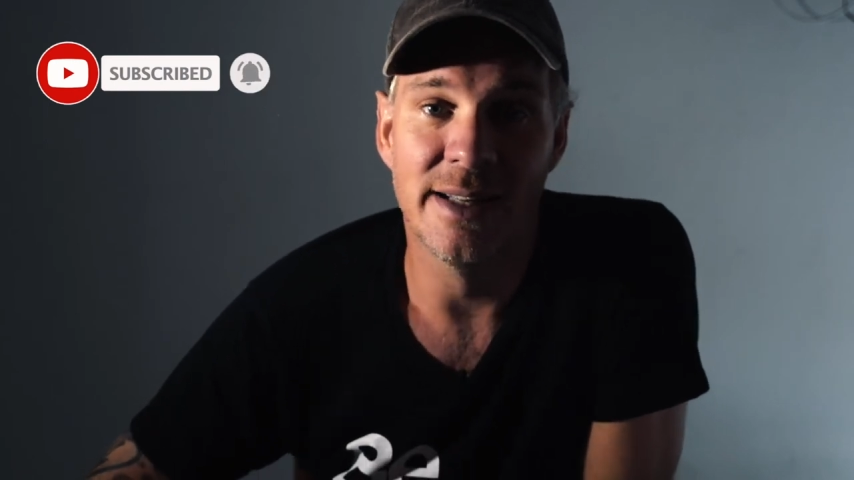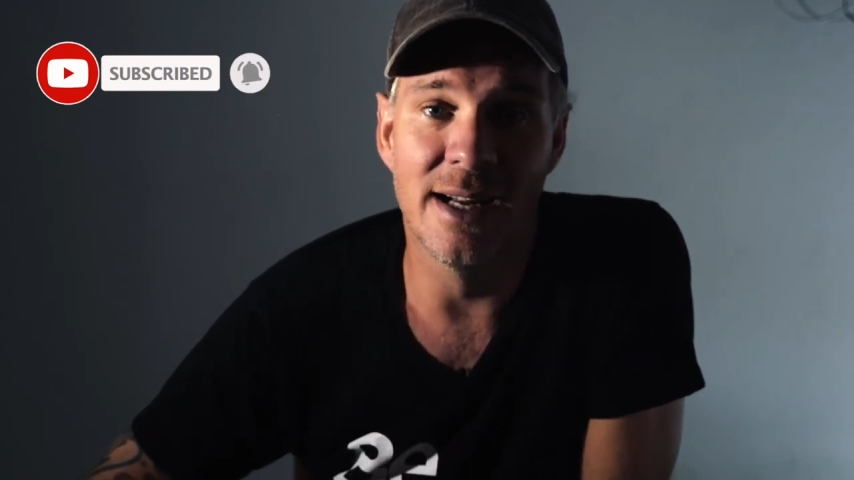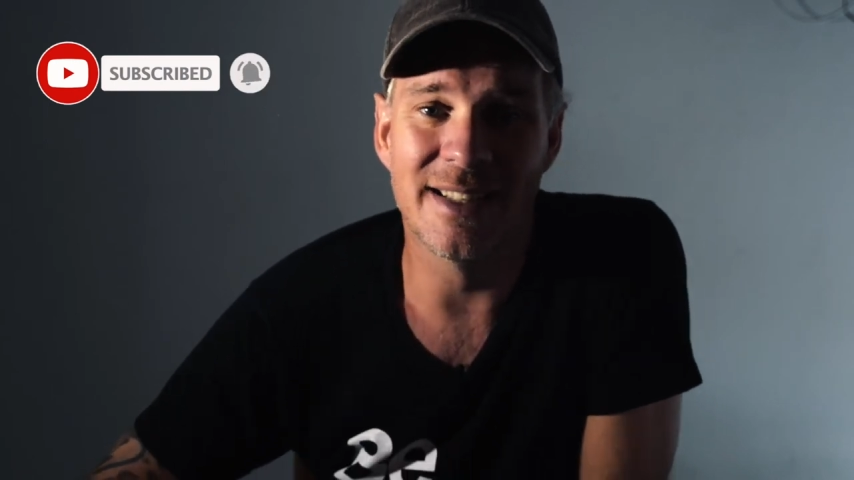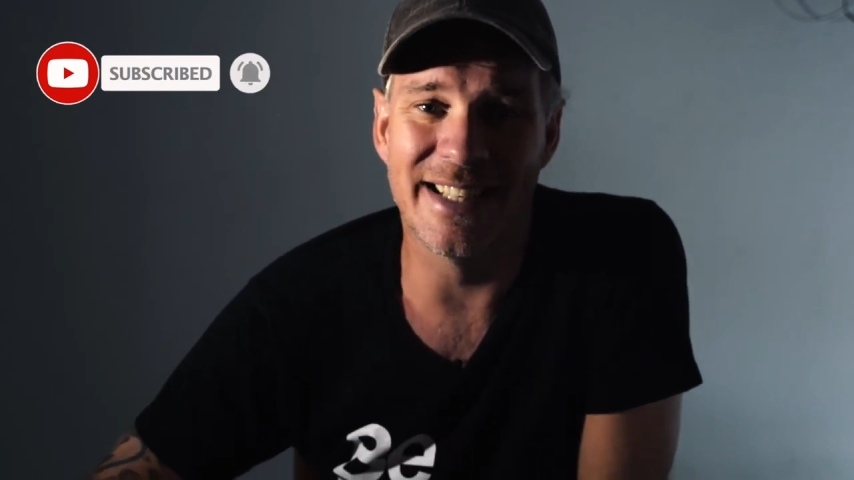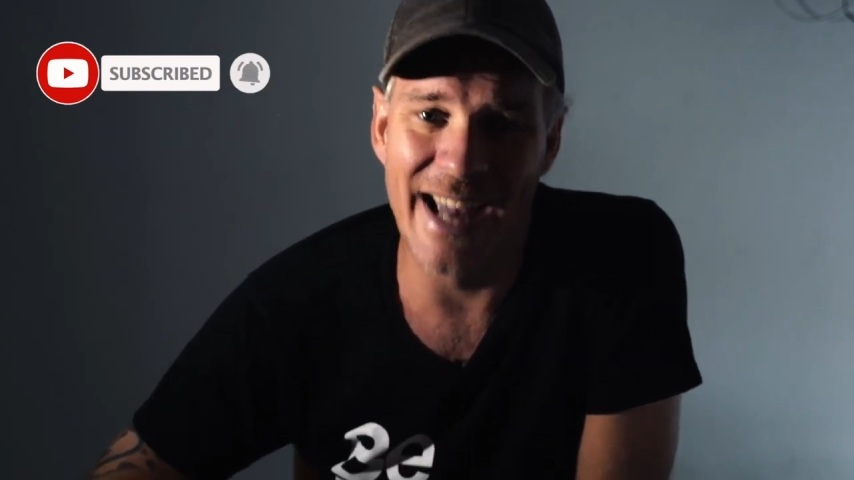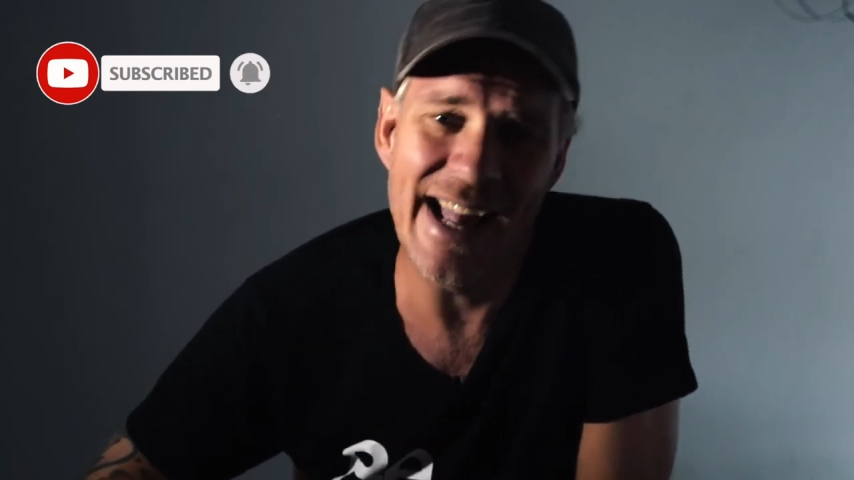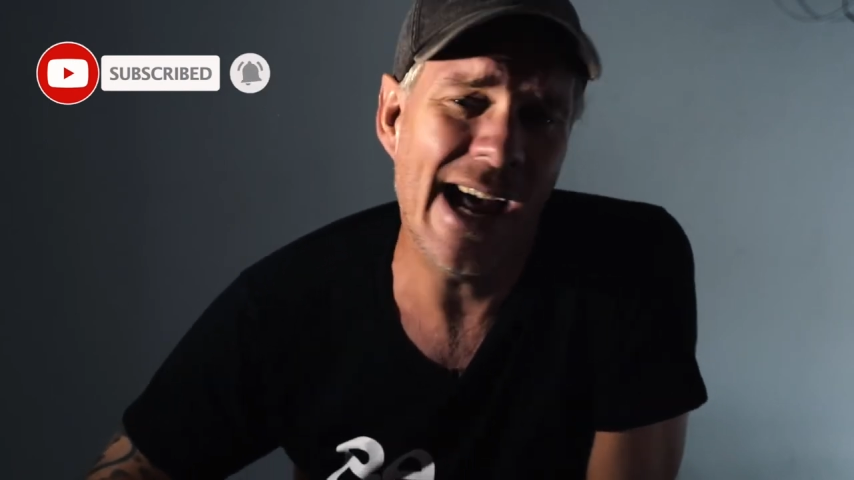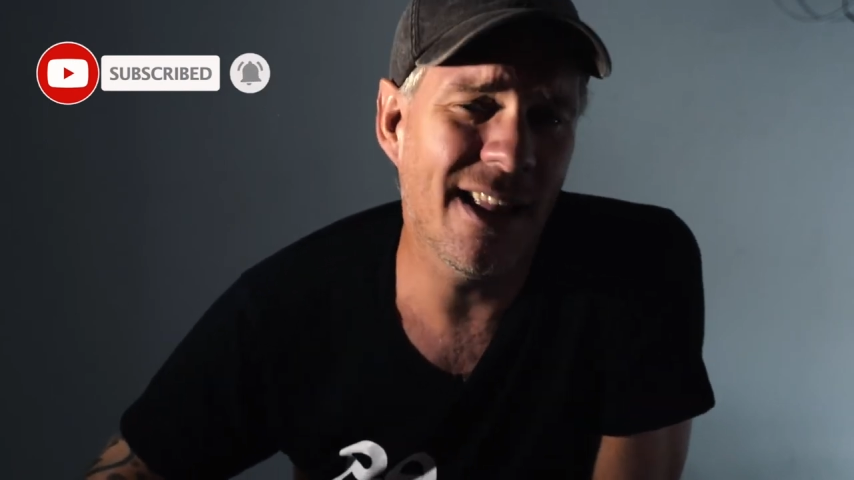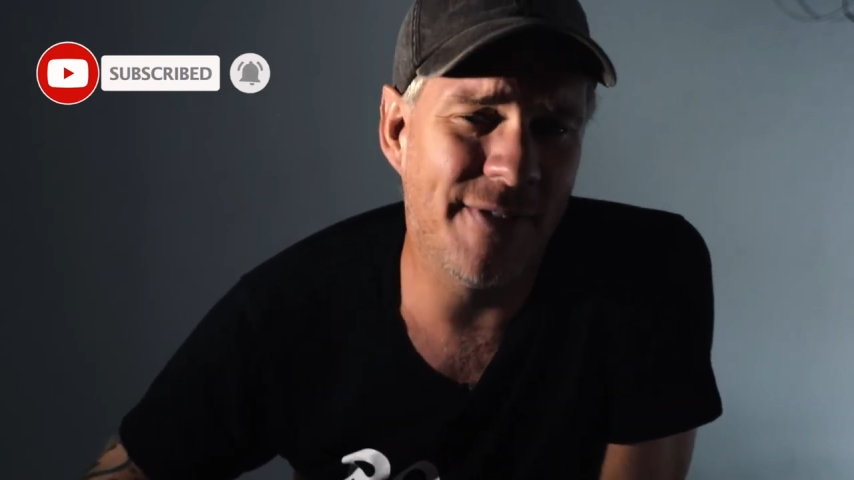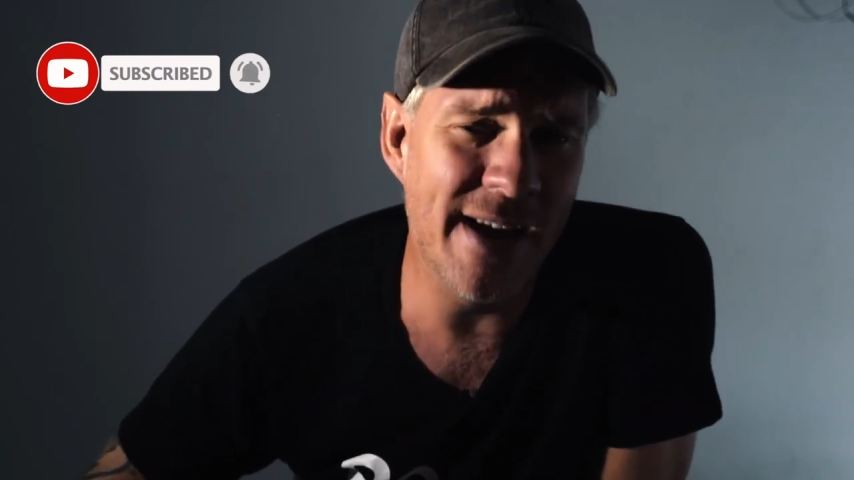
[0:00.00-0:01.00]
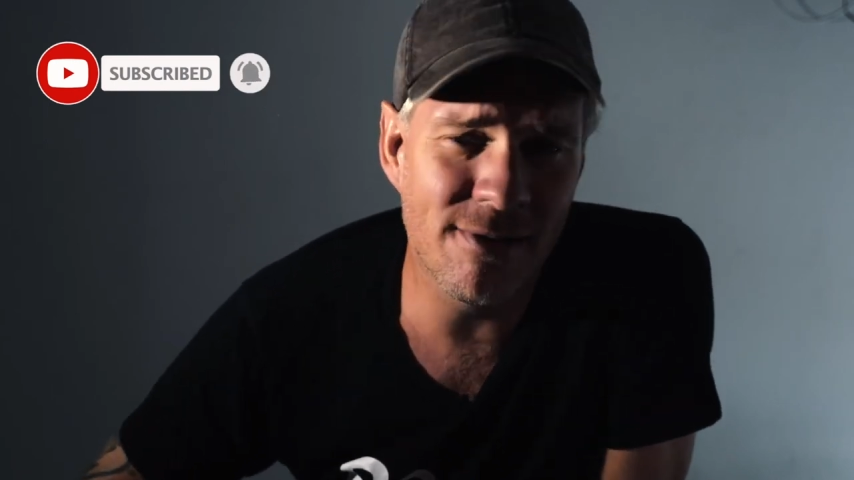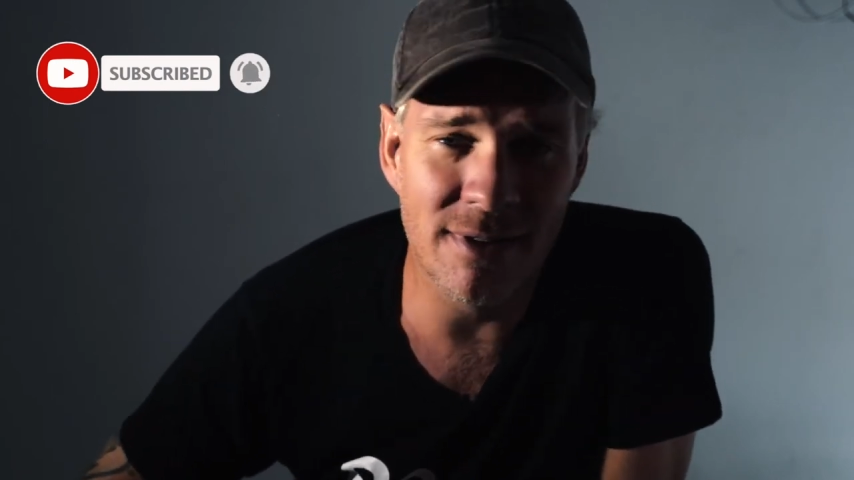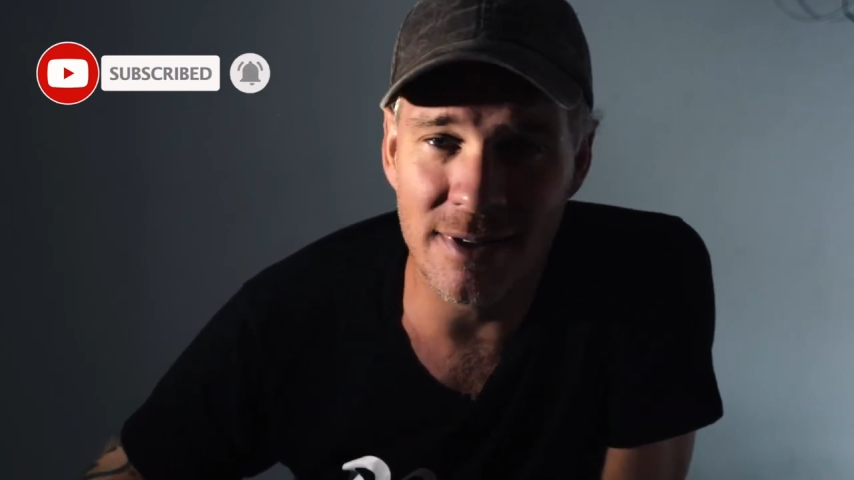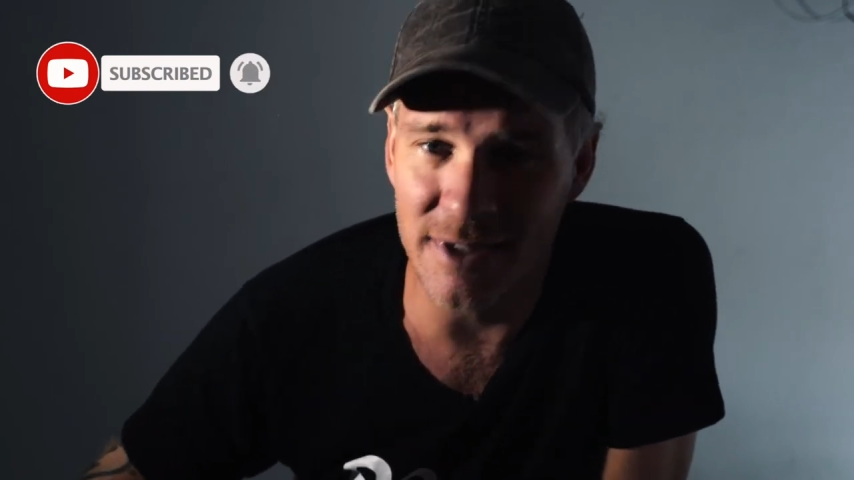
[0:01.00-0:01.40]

Now get out of here and